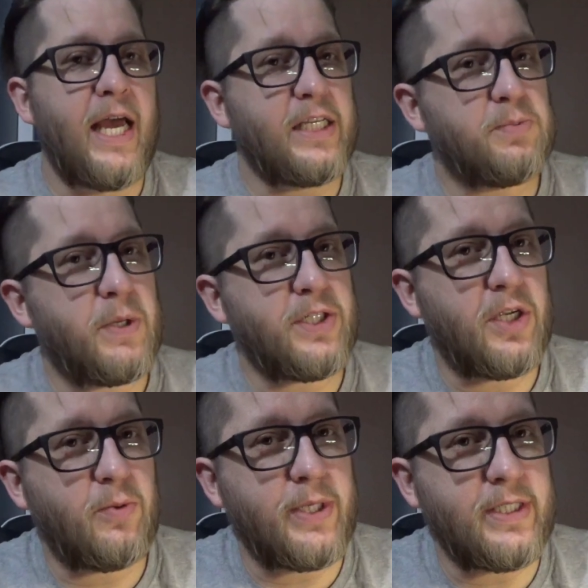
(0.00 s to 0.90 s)

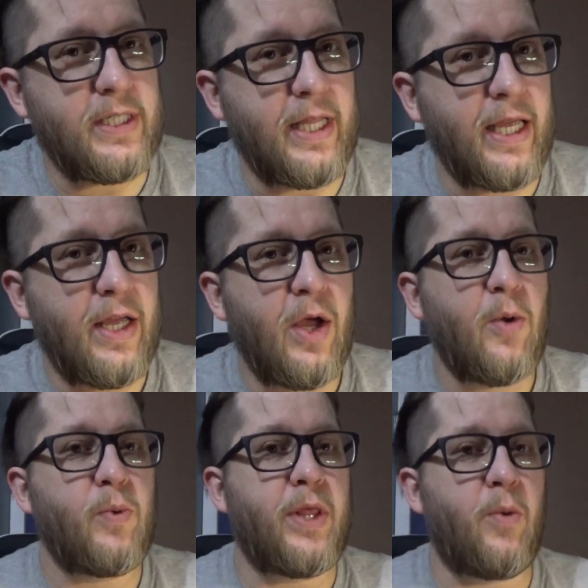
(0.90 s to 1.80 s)
especially recently, where they